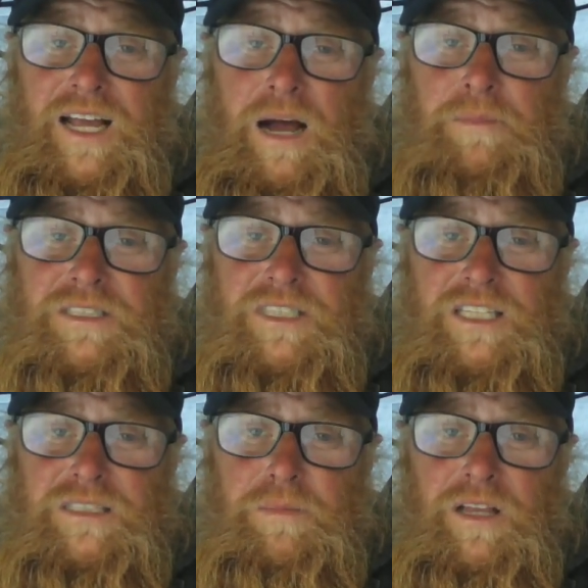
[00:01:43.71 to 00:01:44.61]
common
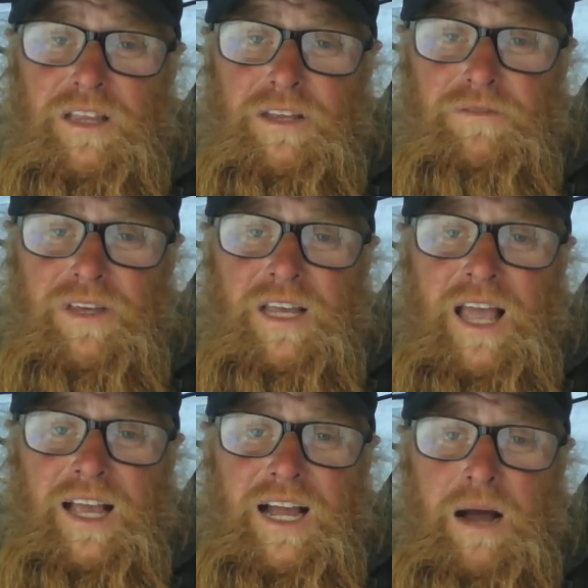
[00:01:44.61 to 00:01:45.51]
sense about living,
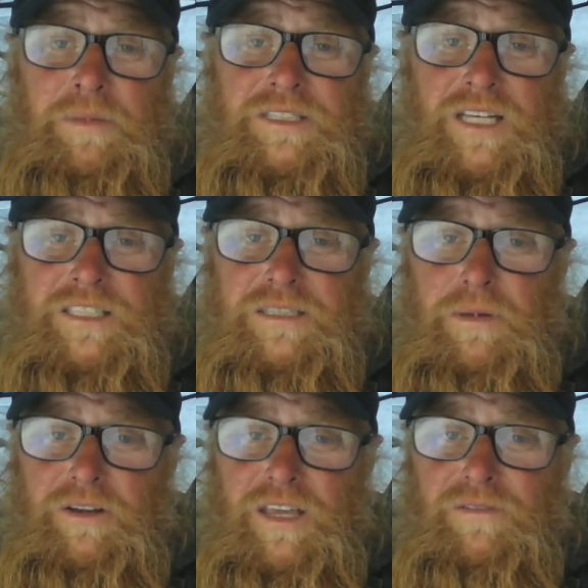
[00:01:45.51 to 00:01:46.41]
common sense
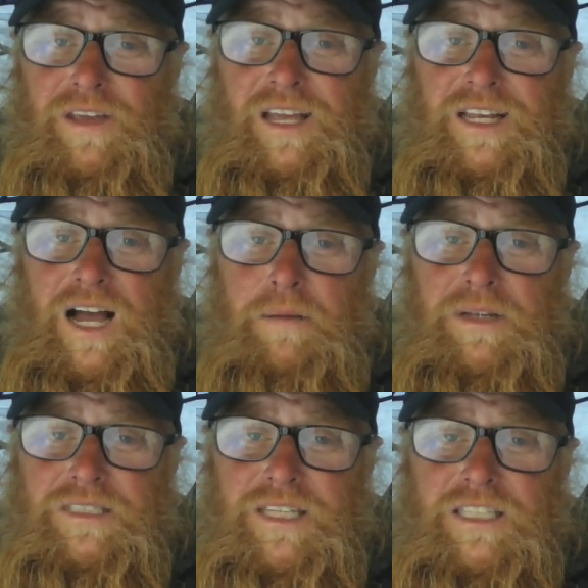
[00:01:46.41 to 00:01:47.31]
about giving, and
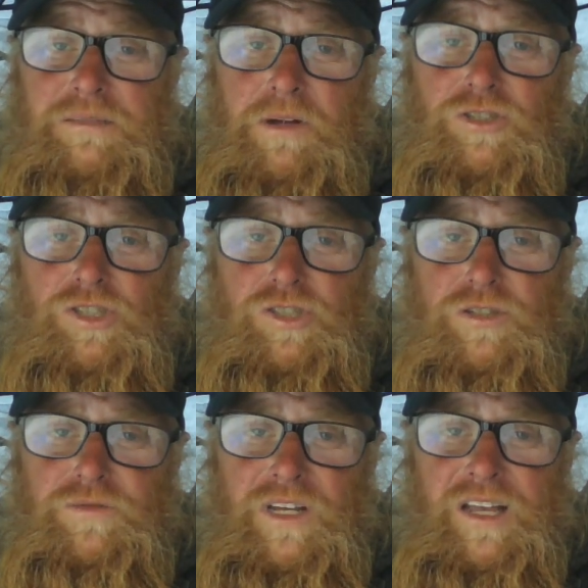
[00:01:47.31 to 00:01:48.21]
common sense about
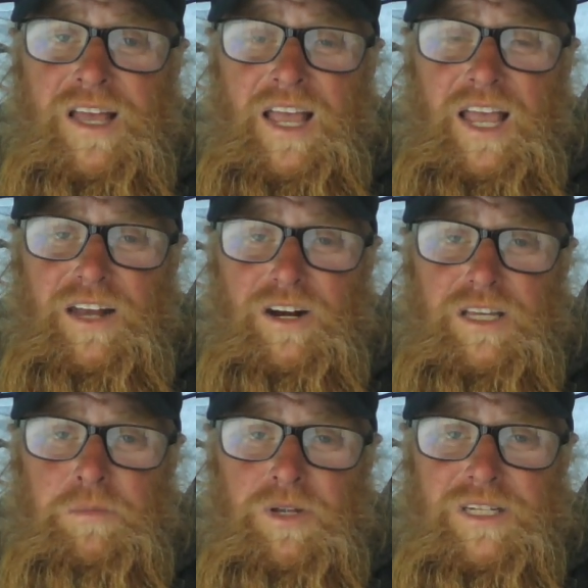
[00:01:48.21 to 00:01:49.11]
serving in our
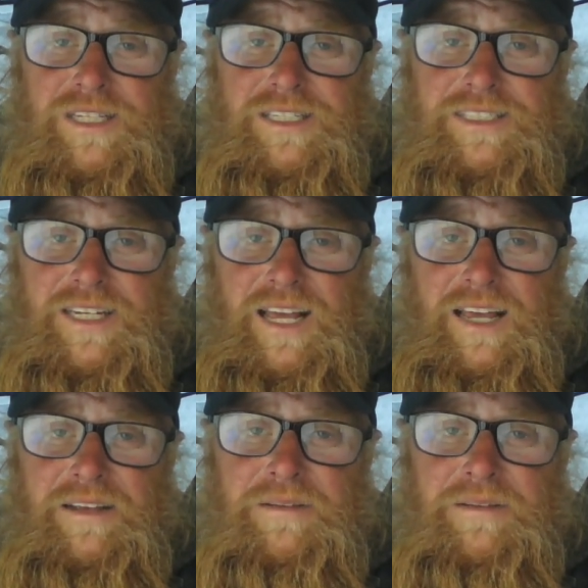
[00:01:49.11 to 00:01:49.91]
communities today.